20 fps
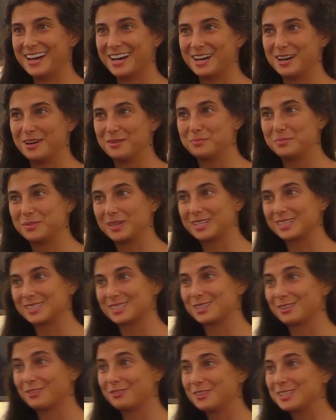uh,
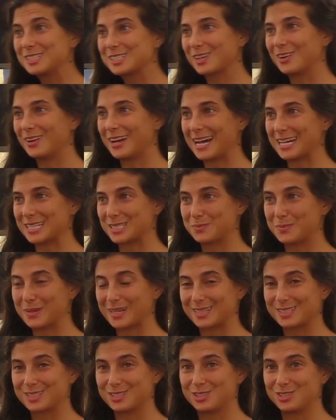because the physical
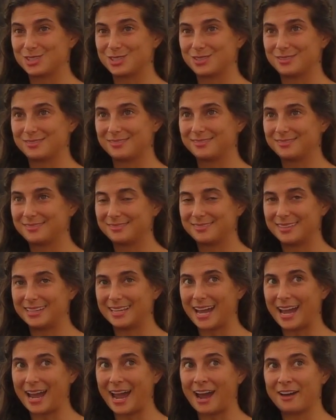aspects,
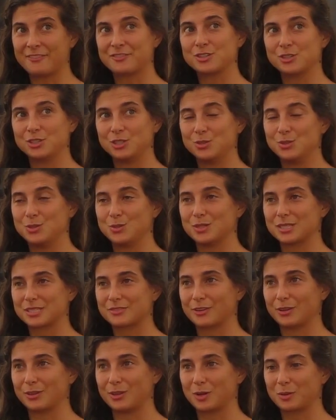after you do this
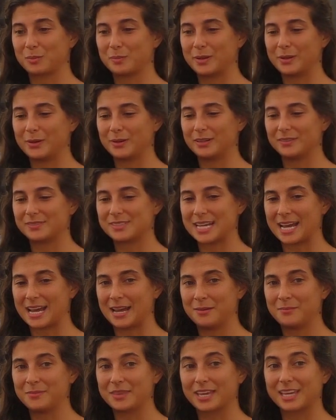for a long period of
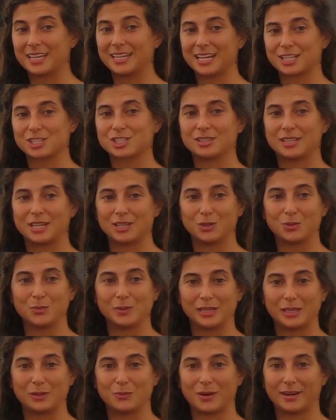time, the connection that you
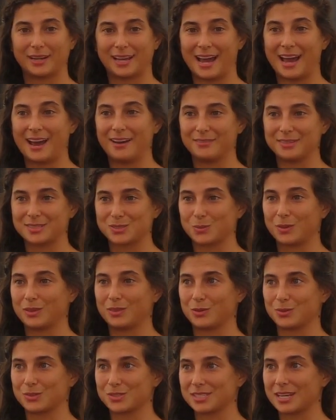really want to have is
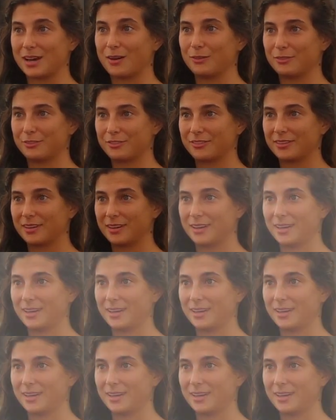with yourself.